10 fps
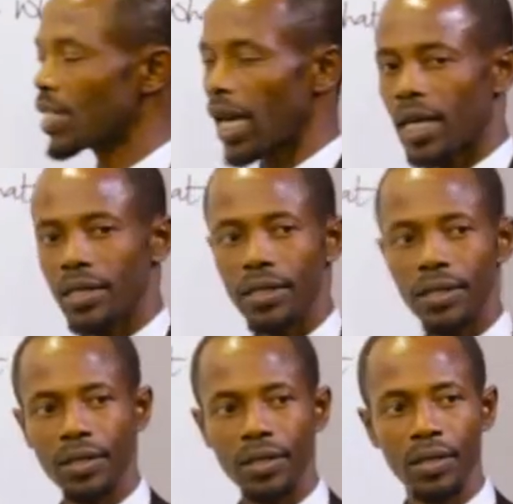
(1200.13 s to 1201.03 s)
taken.
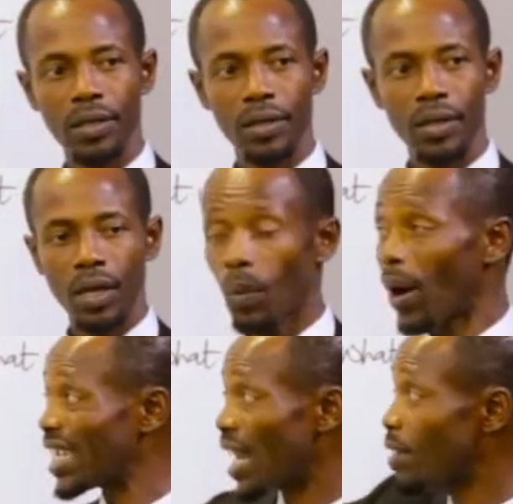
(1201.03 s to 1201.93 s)

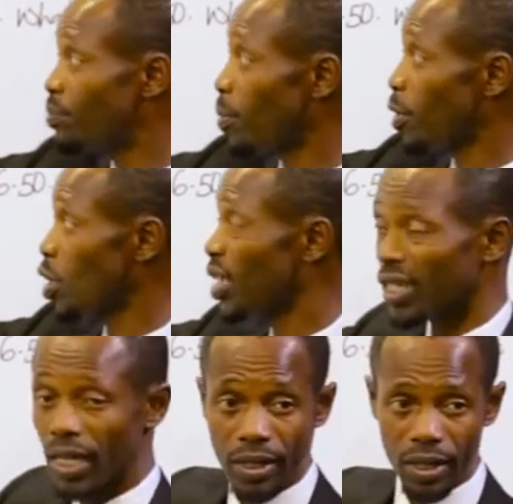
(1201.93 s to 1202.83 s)
Why direct proportion
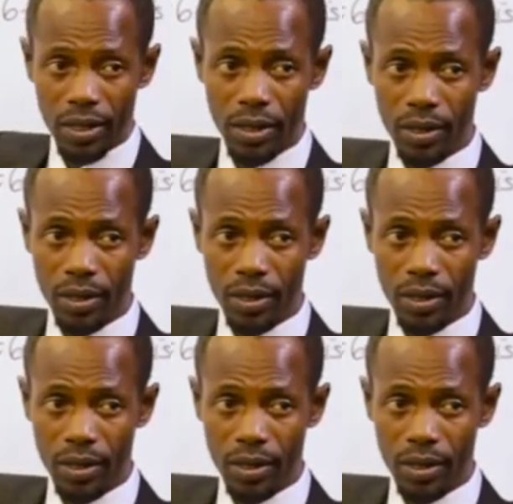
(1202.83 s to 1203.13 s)
is easy?